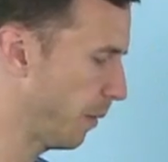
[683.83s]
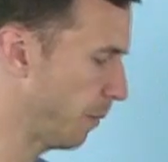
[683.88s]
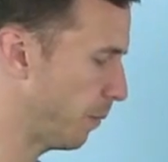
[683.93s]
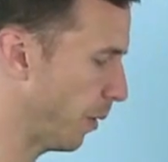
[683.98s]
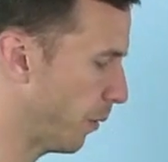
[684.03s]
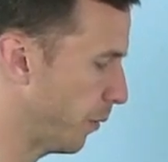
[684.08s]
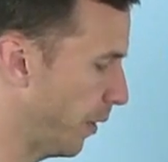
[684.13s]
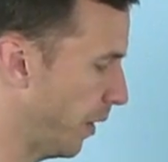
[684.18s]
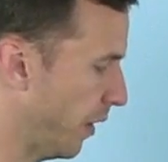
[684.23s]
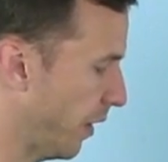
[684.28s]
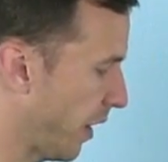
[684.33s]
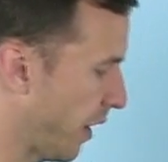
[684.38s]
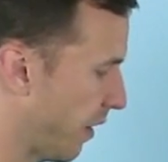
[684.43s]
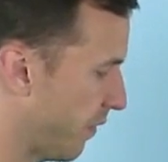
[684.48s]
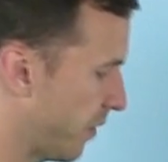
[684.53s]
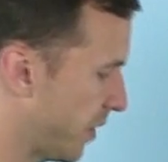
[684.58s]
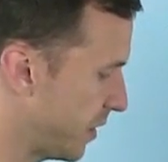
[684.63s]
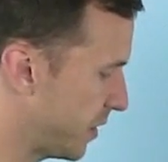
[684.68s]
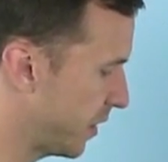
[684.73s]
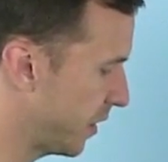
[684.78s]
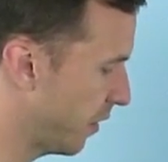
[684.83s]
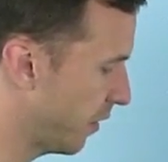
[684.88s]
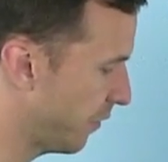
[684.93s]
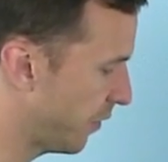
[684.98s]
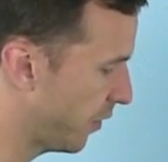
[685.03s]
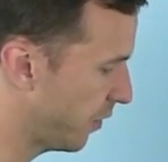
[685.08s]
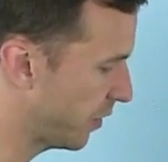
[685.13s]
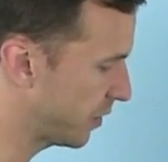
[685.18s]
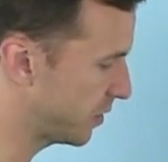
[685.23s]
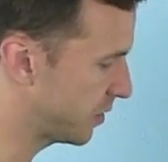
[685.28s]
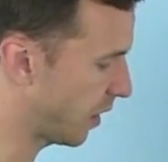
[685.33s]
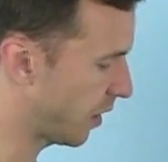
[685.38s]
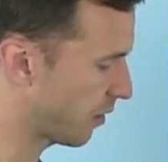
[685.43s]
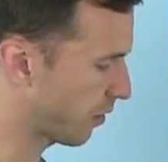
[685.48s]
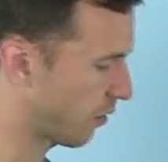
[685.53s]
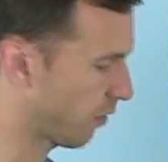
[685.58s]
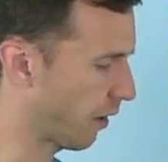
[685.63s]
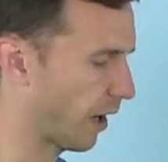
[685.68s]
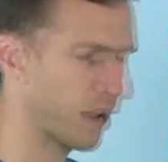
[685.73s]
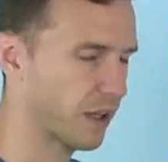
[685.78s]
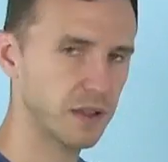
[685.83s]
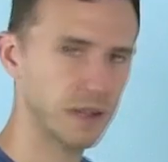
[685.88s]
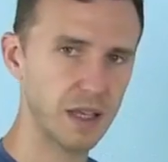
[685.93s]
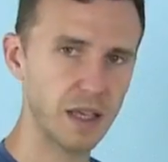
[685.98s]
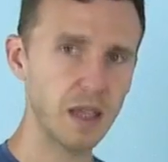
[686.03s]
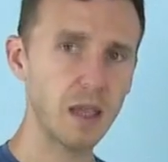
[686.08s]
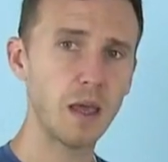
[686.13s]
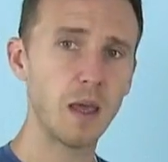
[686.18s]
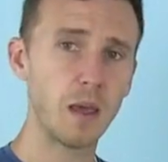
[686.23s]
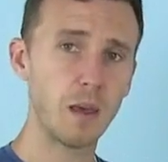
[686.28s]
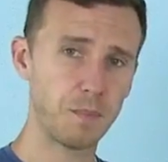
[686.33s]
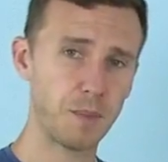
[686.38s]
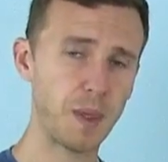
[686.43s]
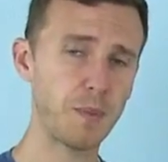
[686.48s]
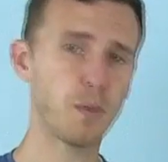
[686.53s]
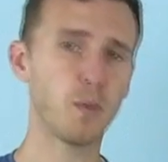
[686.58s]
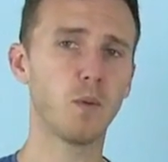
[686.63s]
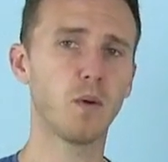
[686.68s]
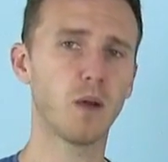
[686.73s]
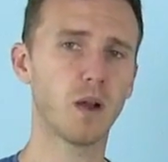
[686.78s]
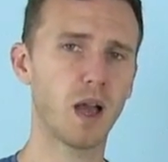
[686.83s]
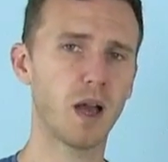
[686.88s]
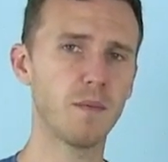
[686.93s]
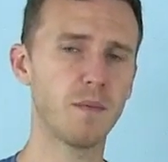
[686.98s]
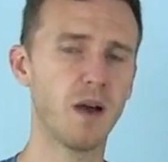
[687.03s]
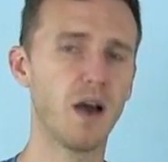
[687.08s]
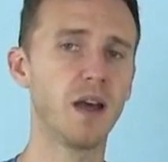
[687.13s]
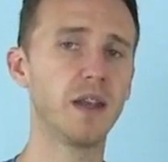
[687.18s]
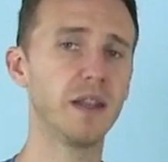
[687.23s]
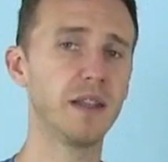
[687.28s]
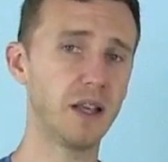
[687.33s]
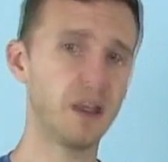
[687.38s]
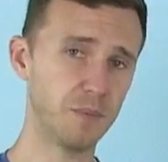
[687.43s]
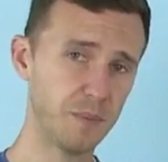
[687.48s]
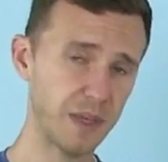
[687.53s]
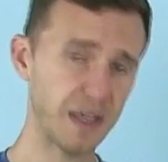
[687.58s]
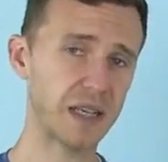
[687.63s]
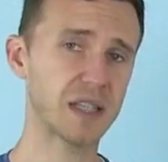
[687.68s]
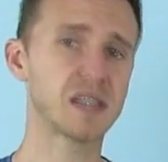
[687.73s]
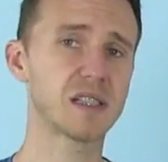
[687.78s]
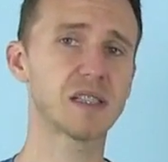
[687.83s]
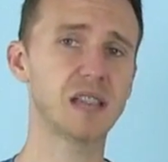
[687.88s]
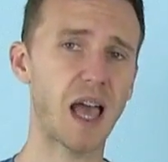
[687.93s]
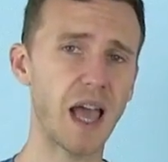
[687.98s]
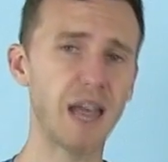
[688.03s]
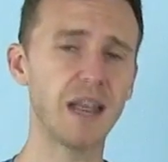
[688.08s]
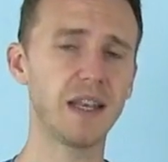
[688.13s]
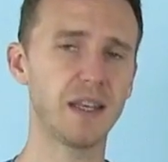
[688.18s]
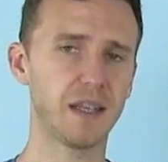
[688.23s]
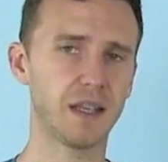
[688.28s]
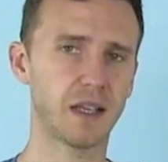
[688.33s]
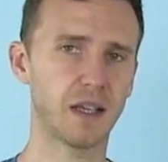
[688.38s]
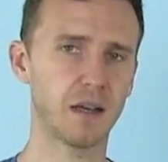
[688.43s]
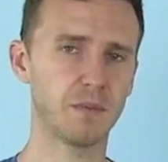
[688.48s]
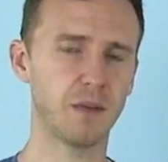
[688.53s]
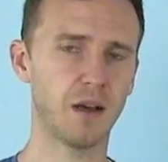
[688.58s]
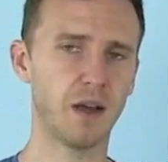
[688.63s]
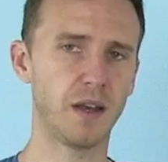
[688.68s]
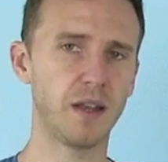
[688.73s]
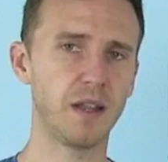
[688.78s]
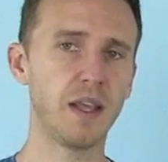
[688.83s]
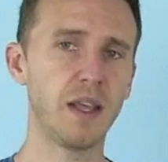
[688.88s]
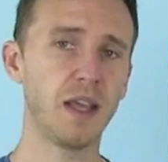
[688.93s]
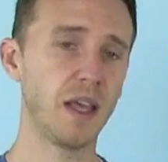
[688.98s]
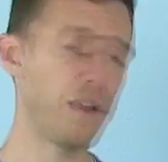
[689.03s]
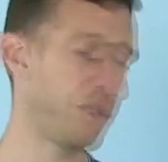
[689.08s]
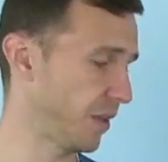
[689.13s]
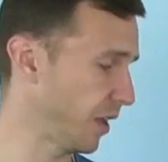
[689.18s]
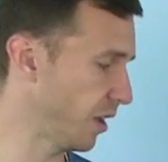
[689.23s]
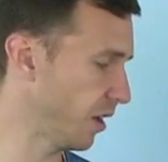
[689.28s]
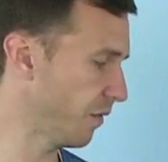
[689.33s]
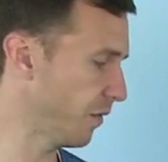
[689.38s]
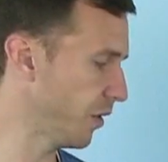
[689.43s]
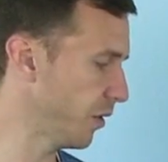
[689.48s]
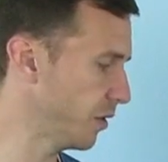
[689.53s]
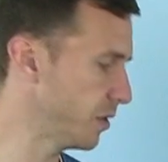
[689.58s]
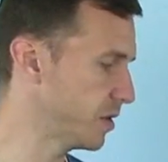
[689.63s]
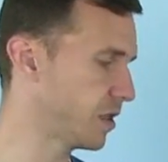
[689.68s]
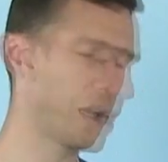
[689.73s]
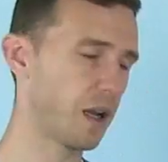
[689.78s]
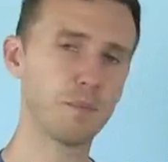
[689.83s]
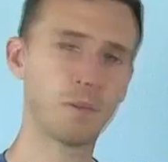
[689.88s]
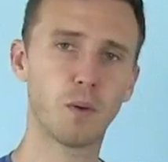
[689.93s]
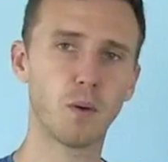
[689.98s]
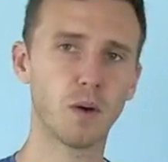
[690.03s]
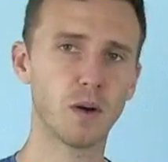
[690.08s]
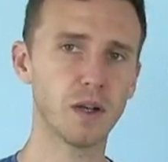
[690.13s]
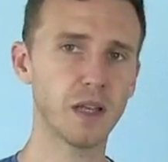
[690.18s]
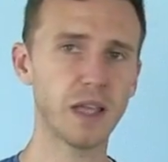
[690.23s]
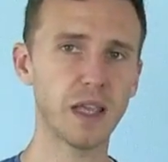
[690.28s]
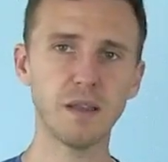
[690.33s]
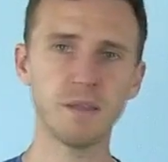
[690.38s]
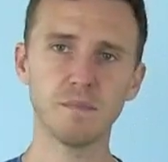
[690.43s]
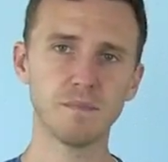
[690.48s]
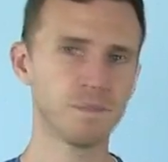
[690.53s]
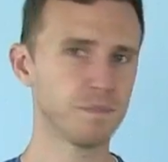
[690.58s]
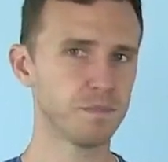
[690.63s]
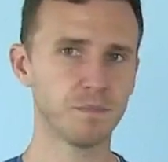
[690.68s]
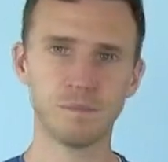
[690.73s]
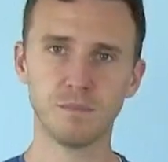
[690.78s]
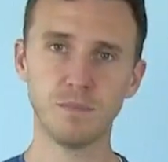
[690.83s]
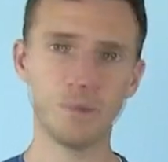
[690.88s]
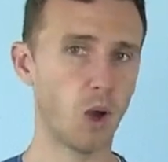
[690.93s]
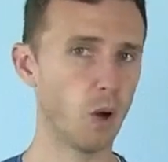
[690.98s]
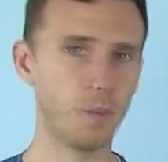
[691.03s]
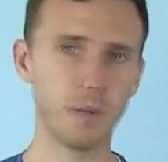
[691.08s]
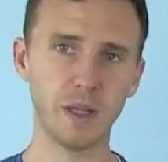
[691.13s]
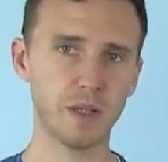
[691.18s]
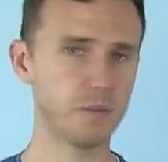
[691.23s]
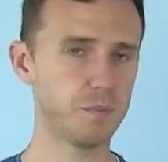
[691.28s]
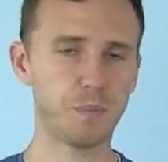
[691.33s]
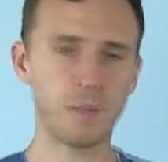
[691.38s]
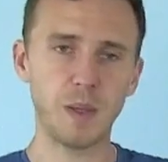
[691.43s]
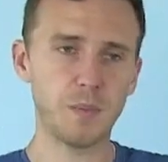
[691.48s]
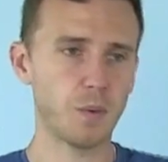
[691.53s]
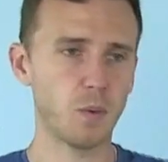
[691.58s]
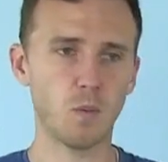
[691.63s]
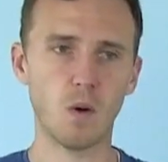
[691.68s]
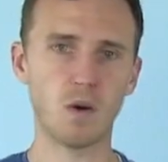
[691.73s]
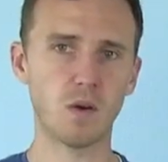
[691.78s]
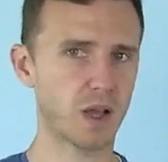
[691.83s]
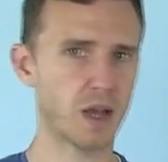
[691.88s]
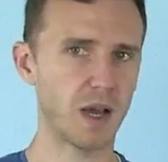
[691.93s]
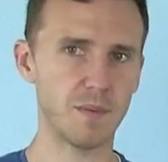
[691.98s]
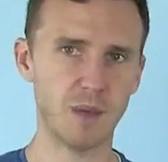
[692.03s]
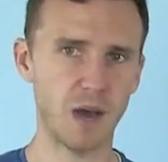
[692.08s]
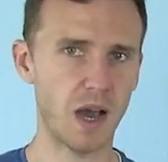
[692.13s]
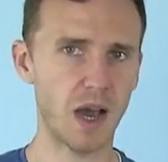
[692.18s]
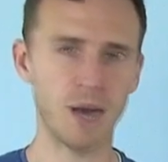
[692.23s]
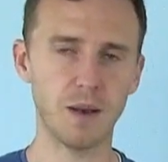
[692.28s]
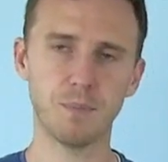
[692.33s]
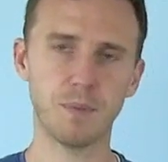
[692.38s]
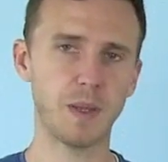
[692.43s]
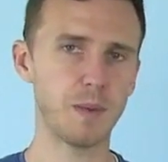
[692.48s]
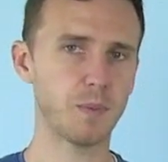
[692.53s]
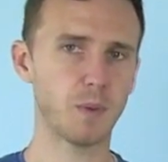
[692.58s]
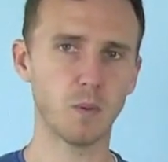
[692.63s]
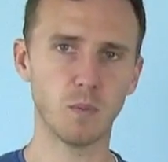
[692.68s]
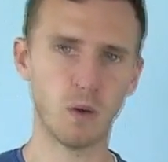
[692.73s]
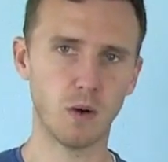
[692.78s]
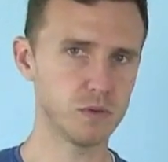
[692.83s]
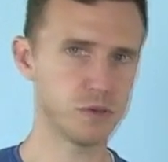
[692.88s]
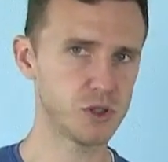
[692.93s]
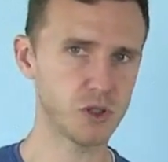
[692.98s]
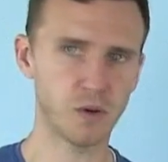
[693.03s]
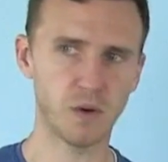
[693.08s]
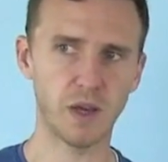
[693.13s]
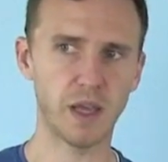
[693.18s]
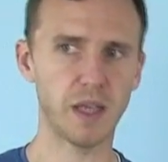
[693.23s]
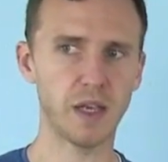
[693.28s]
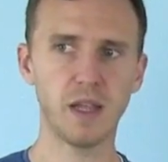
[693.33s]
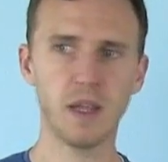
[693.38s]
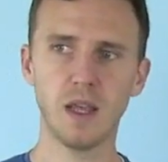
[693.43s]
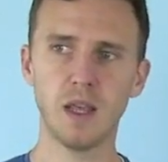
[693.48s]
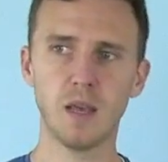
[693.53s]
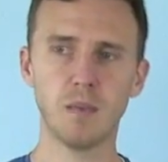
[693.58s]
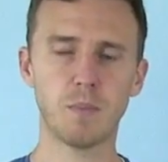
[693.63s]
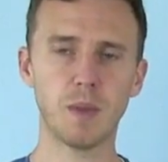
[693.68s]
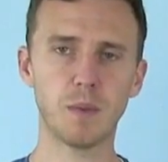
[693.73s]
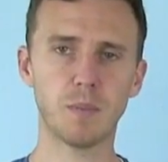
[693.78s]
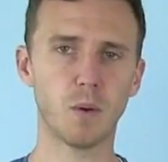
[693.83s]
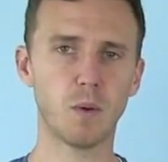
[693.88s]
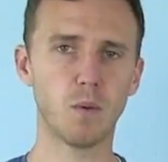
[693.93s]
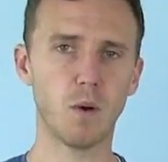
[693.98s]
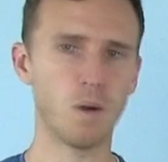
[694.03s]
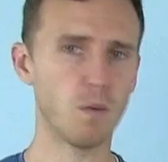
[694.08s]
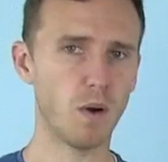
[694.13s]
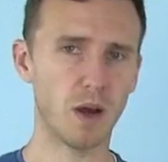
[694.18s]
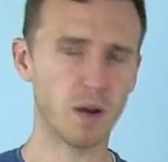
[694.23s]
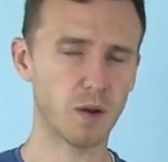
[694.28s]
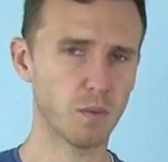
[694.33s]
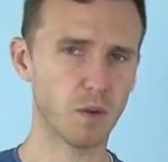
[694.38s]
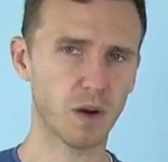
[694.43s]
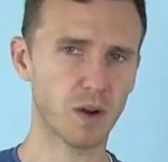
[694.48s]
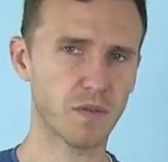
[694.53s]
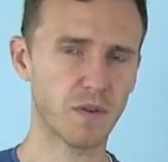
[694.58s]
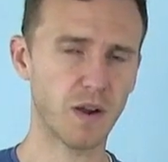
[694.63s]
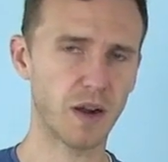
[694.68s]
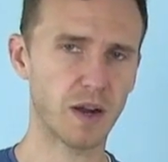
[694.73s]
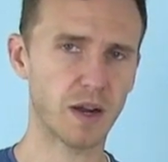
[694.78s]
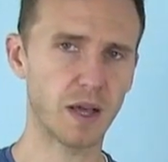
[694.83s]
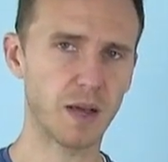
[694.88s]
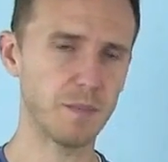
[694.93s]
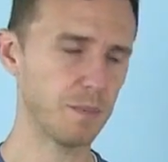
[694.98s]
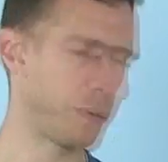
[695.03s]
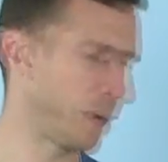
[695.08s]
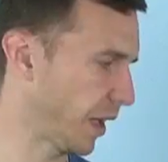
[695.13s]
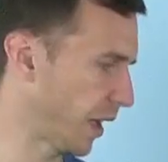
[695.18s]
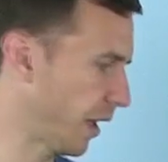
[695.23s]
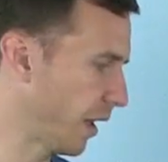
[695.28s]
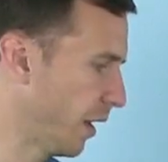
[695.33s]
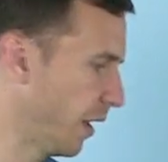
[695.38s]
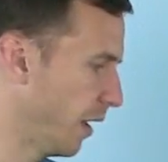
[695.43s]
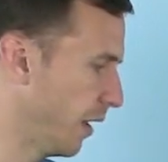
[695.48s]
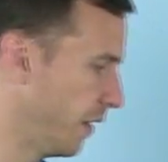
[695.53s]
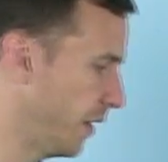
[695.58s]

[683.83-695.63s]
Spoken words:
But really, if this interview is done correctly, people will come on and they'll be excited to come on. If the interview is done poorly, people won't come on, people won't join, people won't want to work for our company.